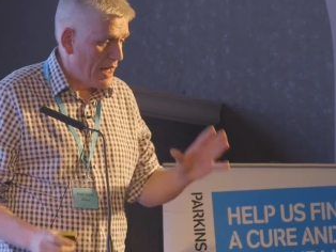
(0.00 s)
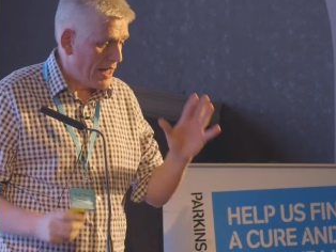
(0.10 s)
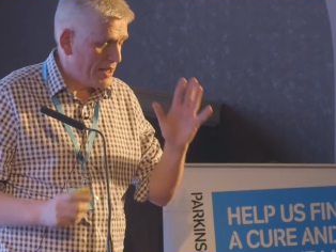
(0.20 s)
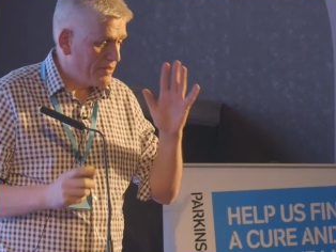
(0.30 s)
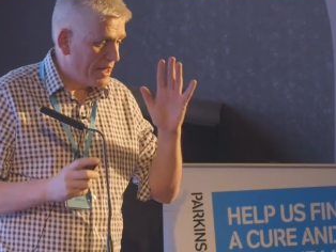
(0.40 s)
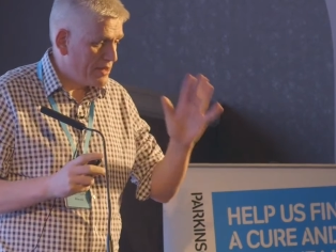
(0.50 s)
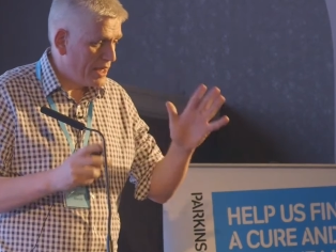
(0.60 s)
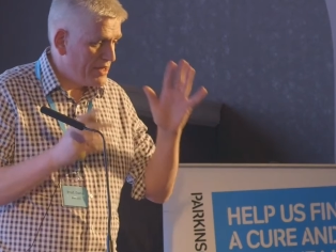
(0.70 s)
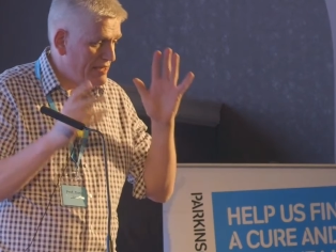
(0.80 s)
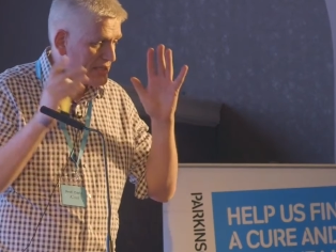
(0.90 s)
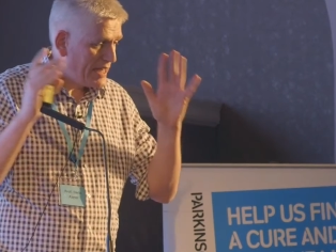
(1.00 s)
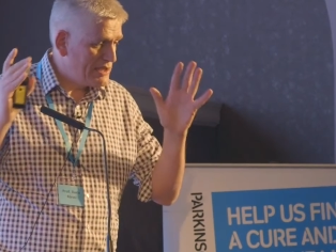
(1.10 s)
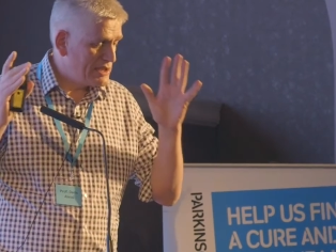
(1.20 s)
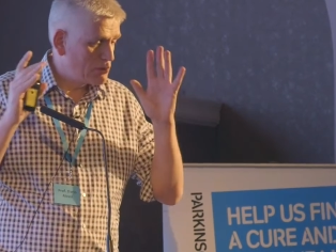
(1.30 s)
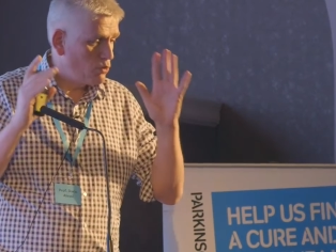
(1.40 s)
And, and, and, and these
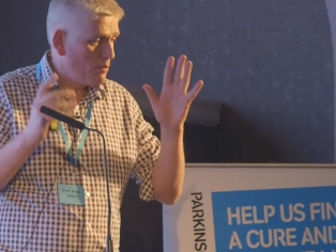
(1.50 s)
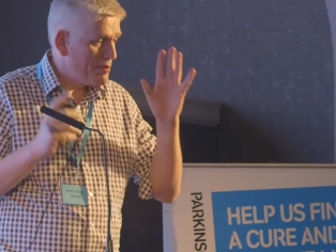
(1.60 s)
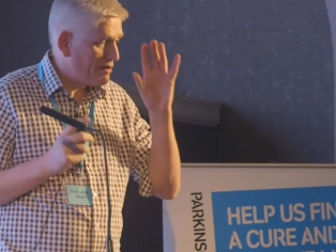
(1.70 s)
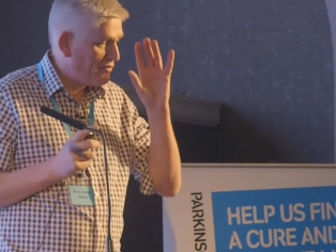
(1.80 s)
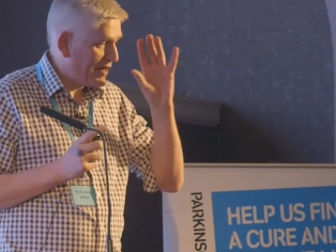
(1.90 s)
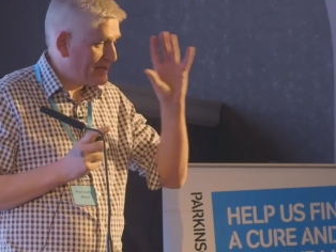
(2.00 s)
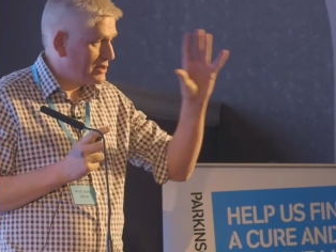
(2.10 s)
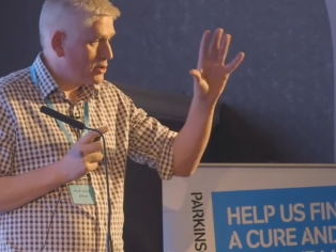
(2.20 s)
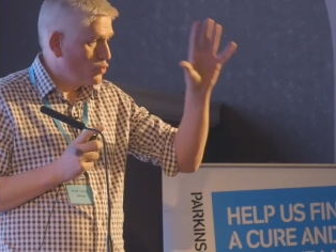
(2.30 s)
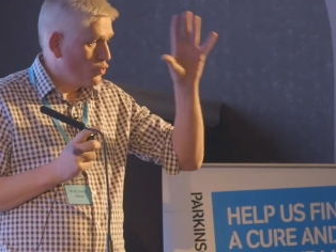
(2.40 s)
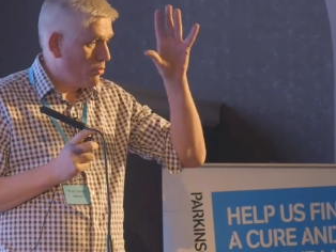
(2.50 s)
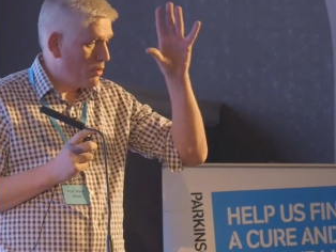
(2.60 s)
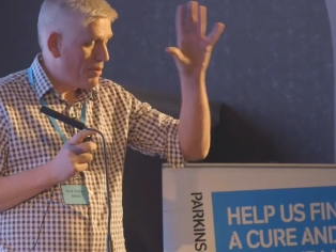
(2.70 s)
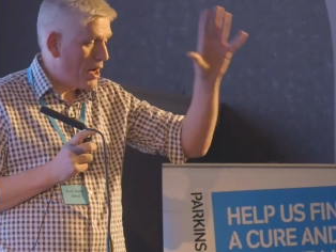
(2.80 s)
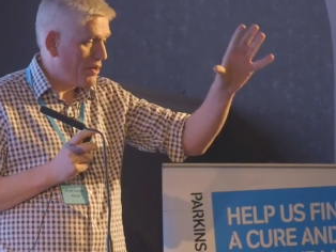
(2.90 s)
agents will be affecting the normal
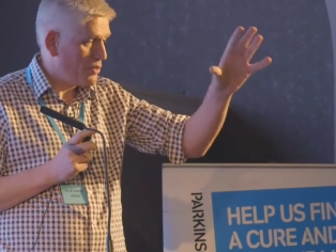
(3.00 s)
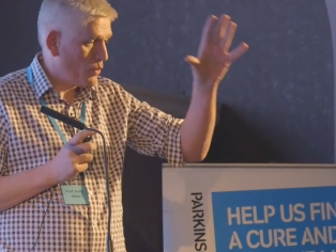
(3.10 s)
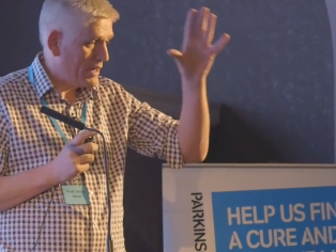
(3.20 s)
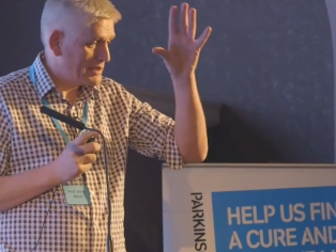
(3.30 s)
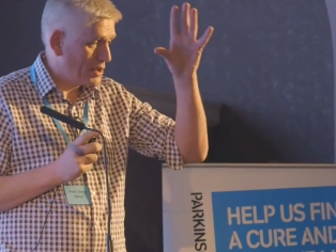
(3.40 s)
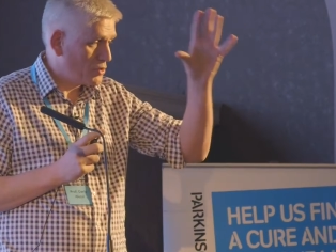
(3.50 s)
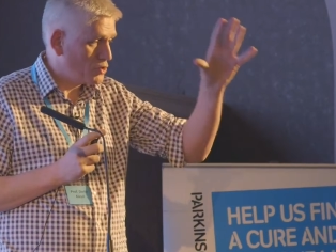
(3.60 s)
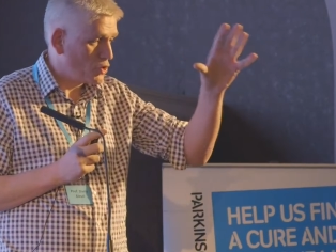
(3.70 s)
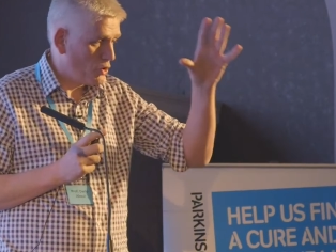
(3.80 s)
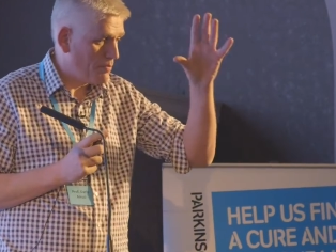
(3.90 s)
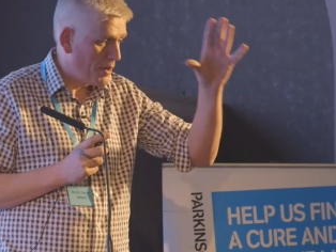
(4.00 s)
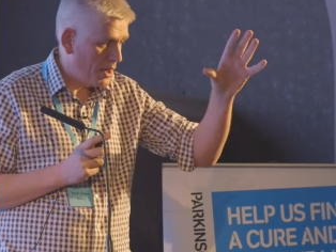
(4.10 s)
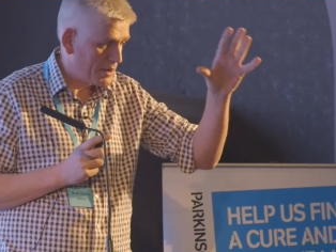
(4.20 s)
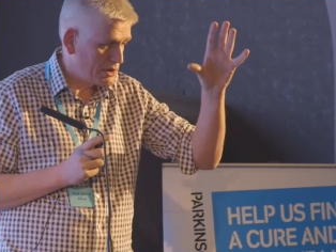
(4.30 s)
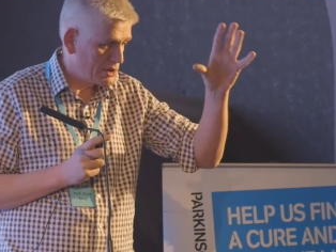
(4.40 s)
pathways that control
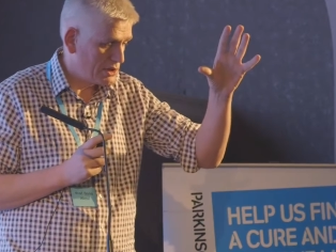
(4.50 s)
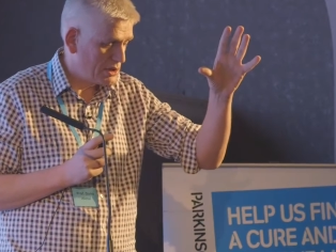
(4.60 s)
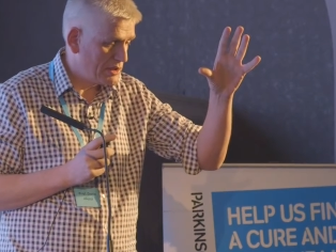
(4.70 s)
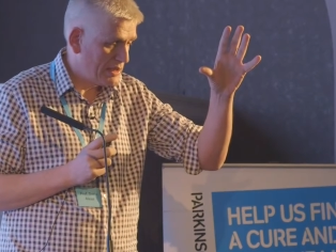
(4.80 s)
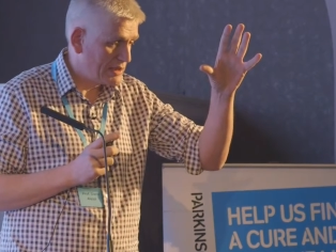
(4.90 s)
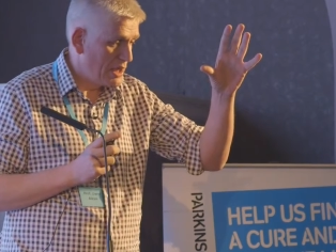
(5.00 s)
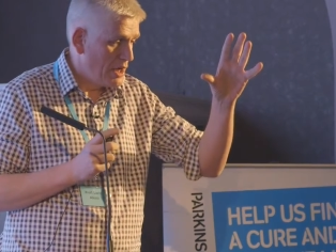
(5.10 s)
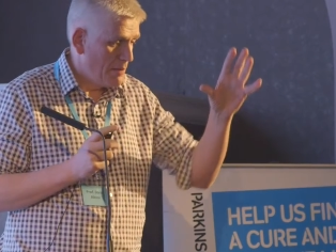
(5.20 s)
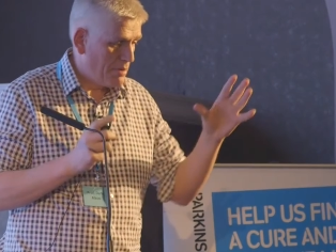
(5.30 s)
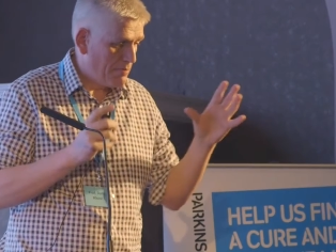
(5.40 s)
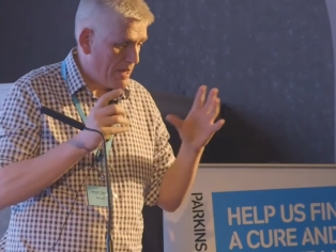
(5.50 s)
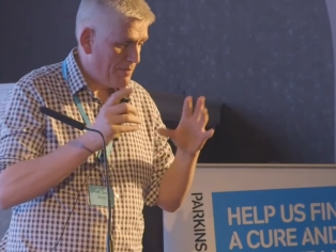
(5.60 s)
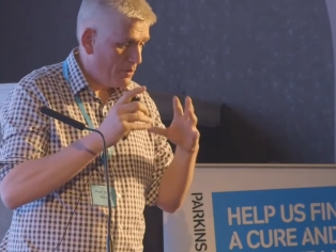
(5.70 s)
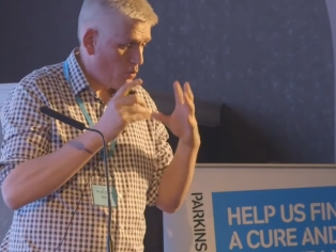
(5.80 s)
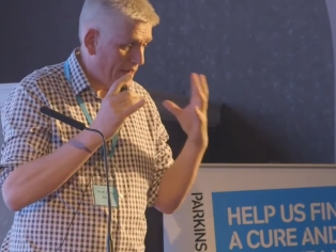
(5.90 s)
Parkinson's disease, but
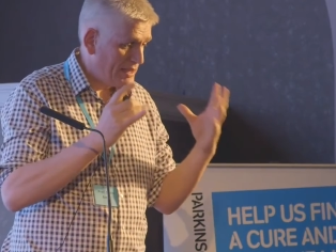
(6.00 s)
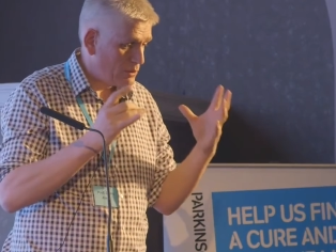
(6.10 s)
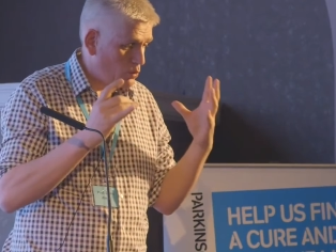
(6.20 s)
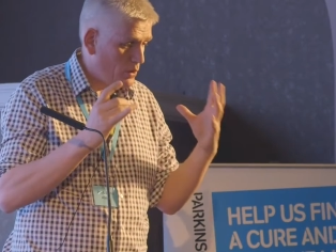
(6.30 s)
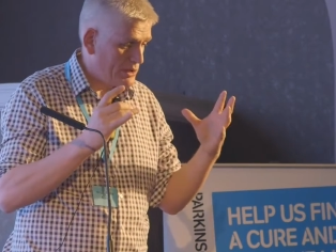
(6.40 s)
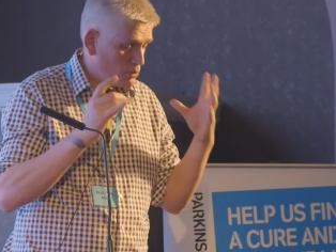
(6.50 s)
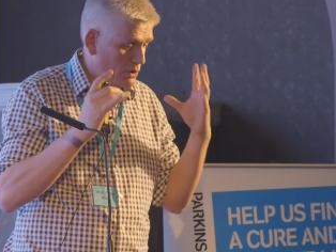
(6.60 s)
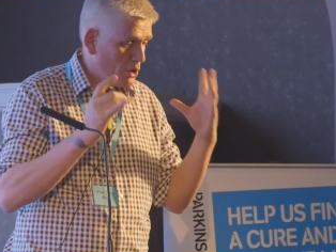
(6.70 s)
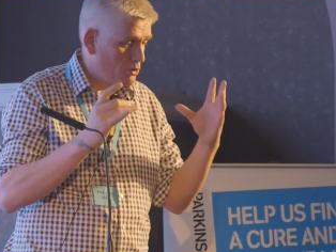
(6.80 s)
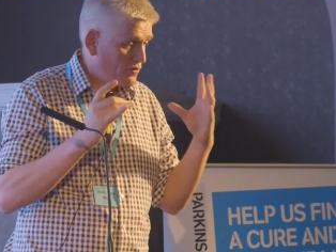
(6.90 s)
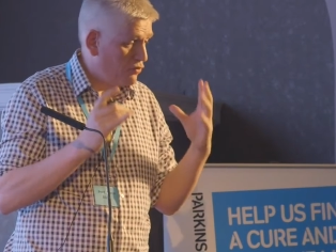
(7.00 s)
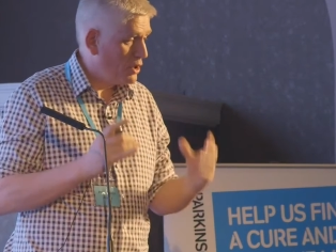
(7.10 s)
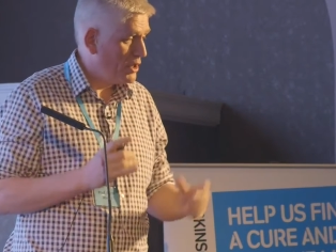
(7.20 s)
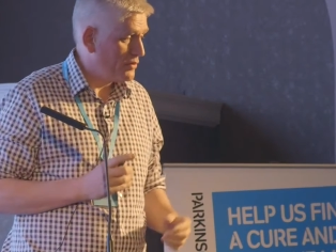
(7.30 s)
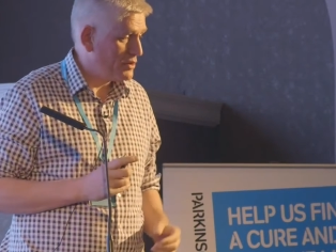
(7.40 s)
maybe in ways which we don't
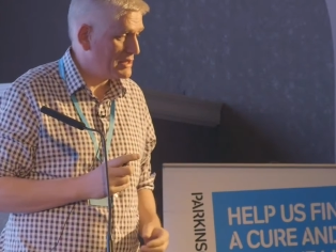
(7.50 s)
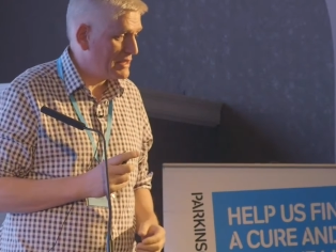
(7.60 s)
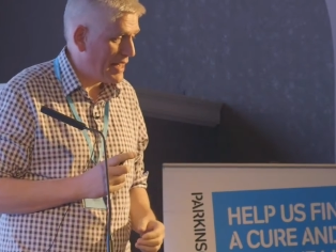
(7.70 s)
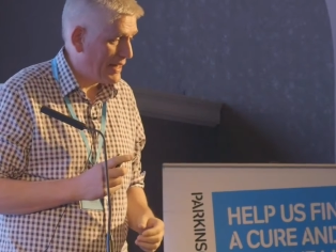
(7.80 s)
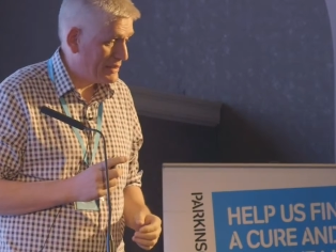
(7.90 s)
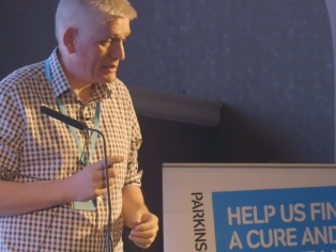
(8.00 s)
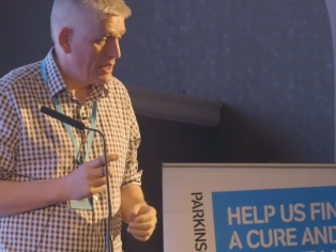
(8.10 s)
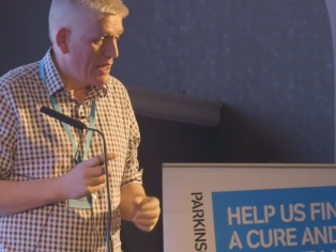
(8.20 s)
fully understand.